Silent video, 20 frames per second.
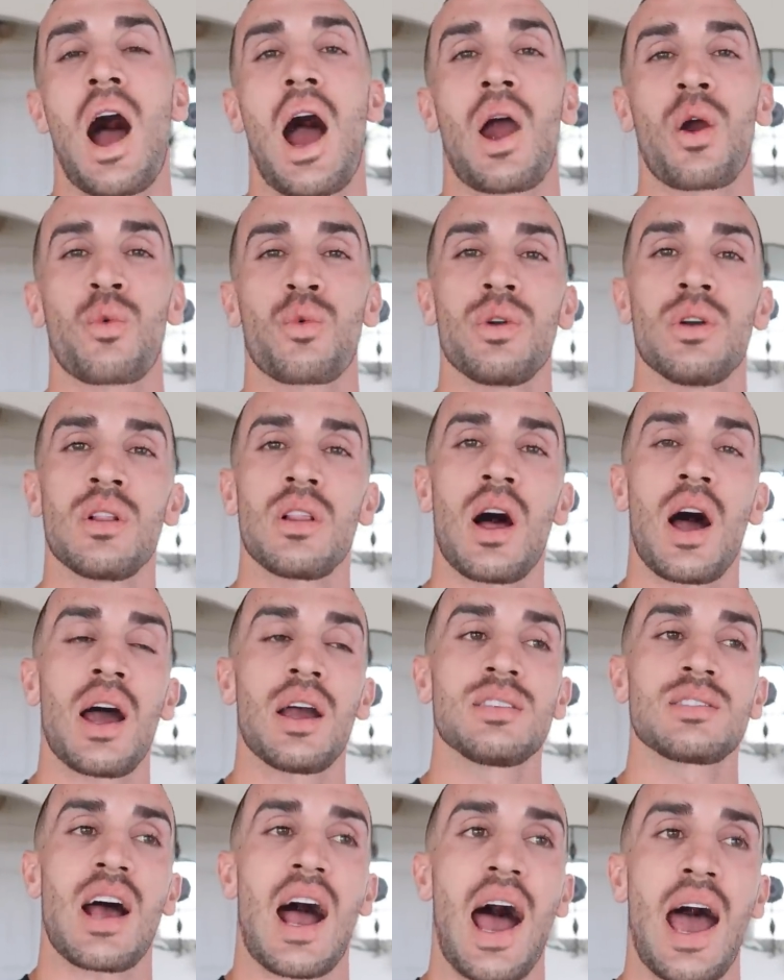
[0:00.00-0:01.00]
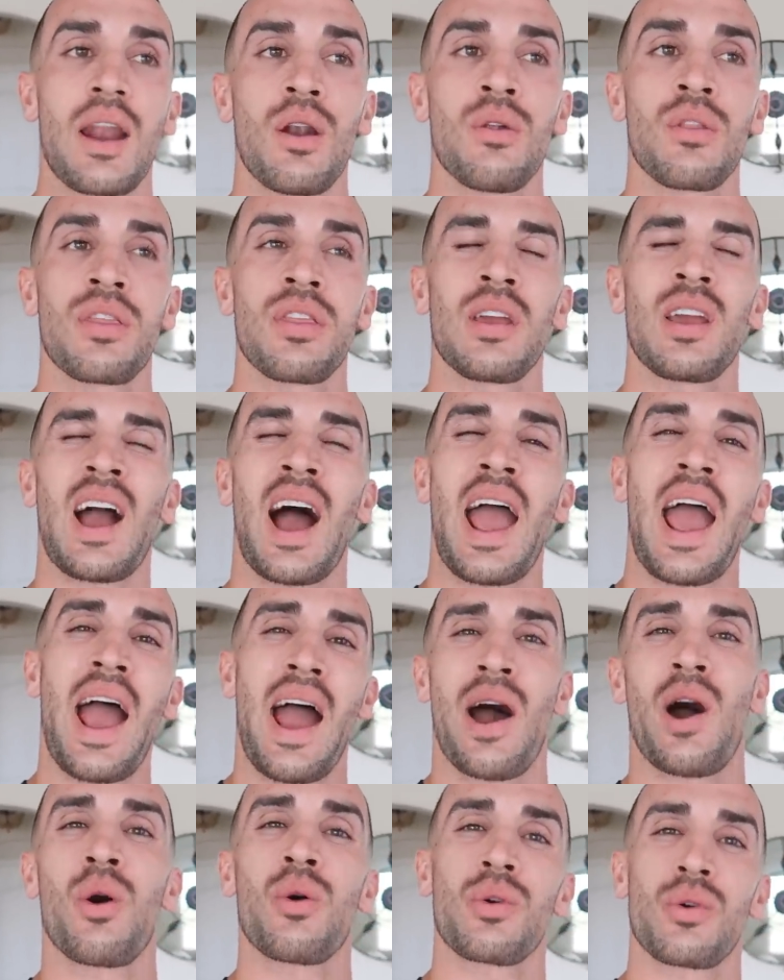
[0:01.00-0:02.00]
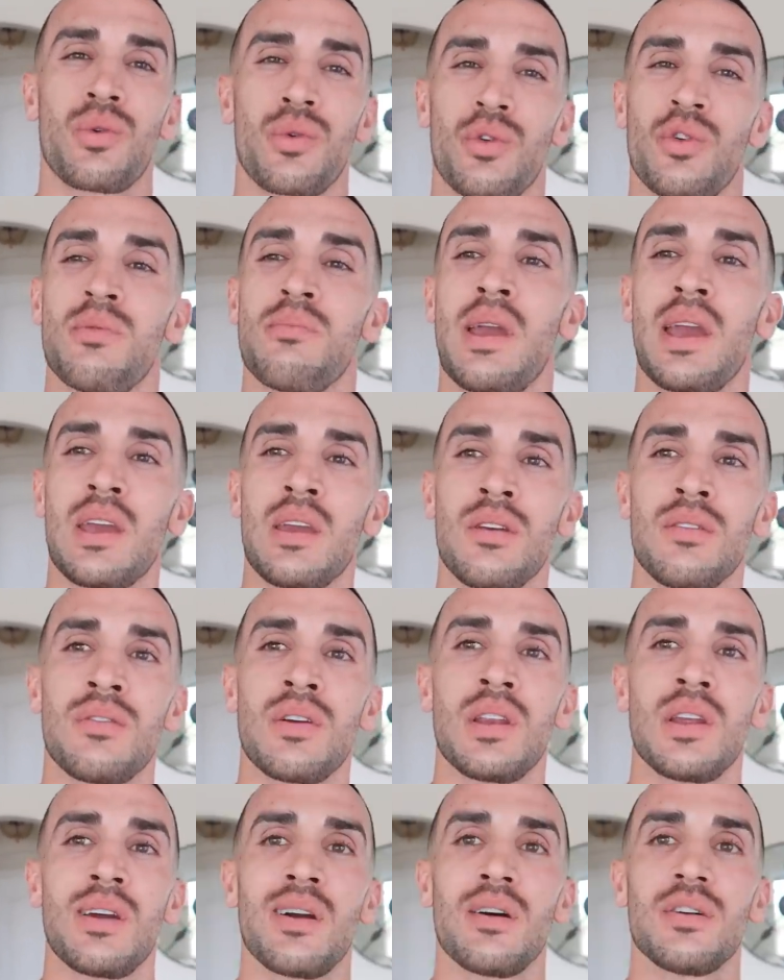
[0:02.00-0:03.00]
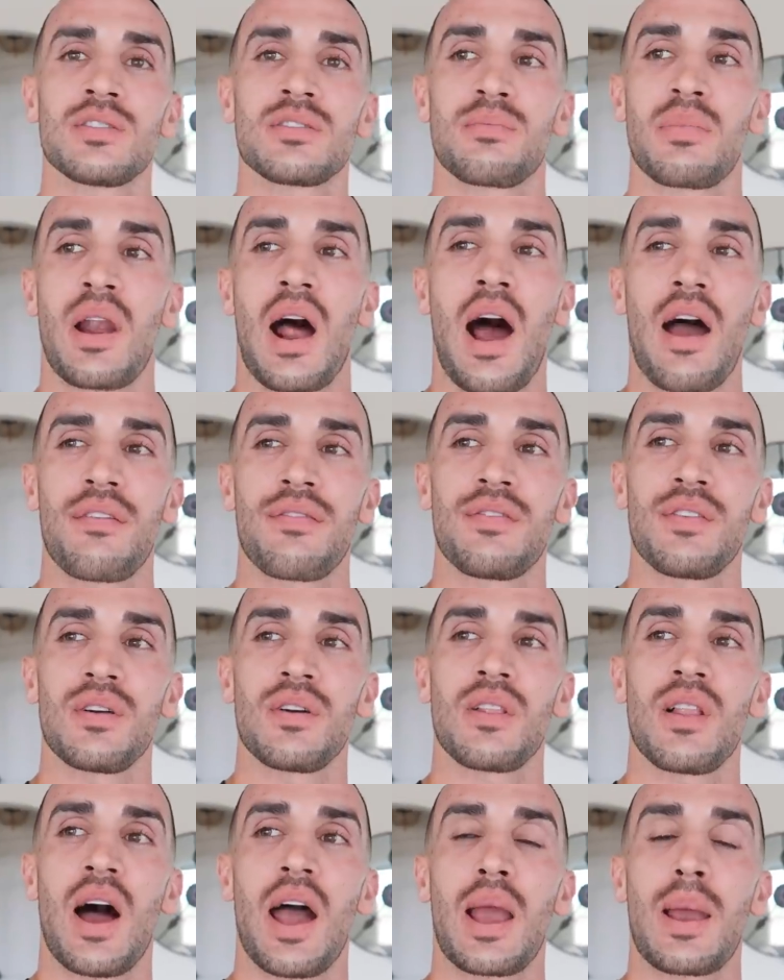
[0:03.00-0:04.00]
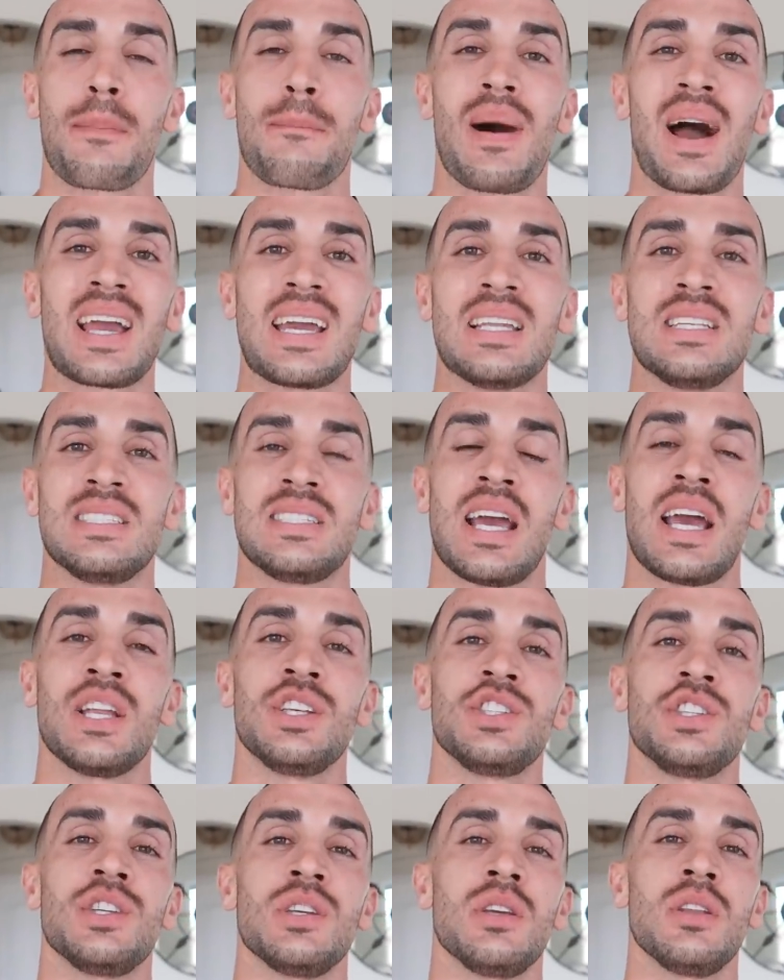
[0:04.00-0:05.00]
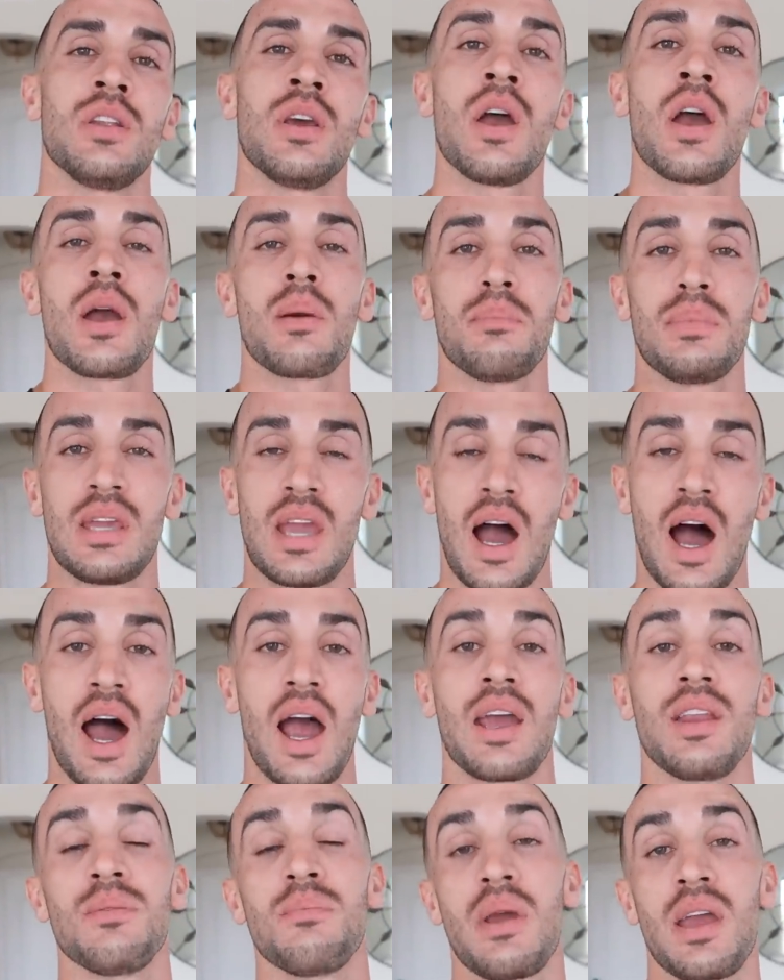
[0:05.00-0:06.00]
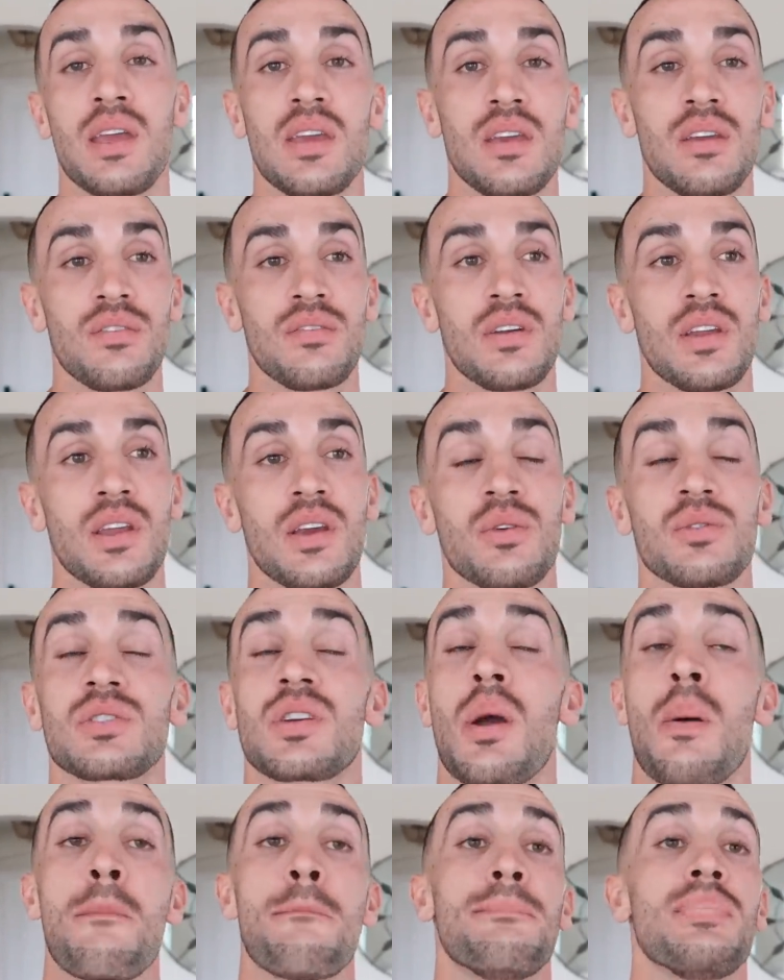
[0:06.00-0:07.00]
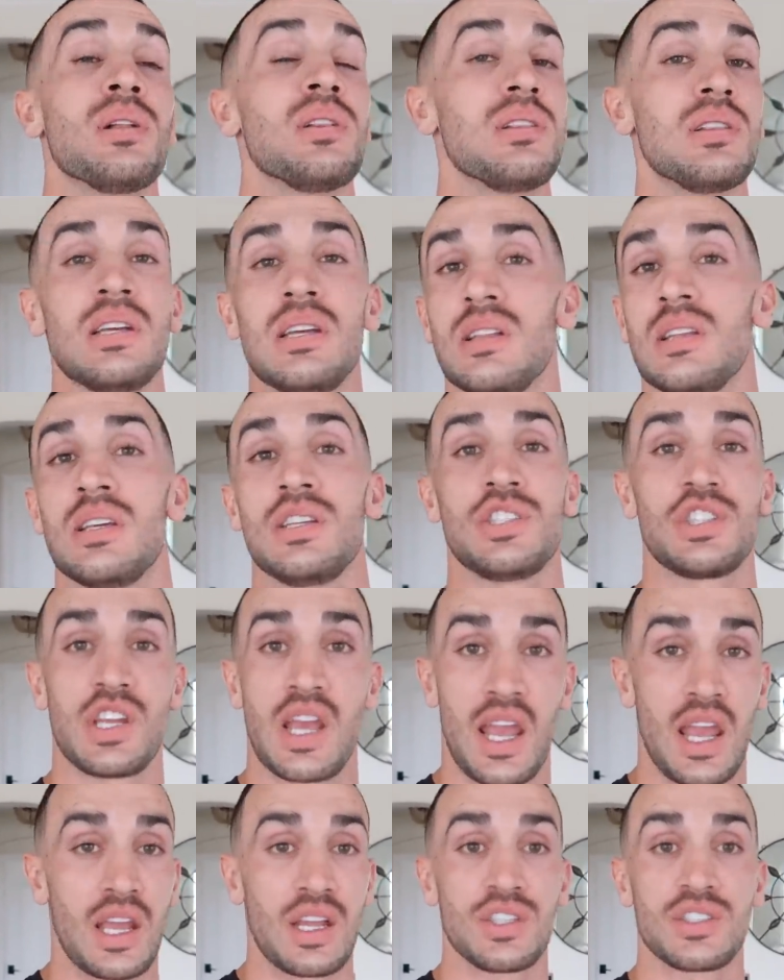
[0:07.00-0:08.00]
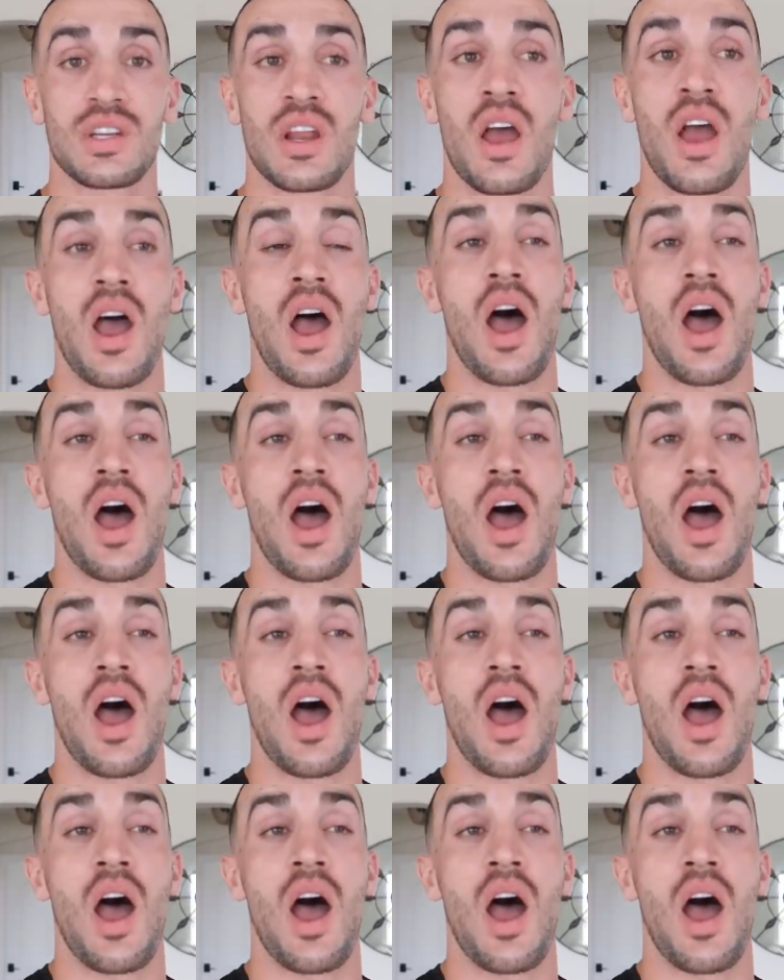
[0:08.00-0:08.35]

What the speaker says: I realized I don't think I outgrew making videos, but I feel like my intention behind making videos completely changed.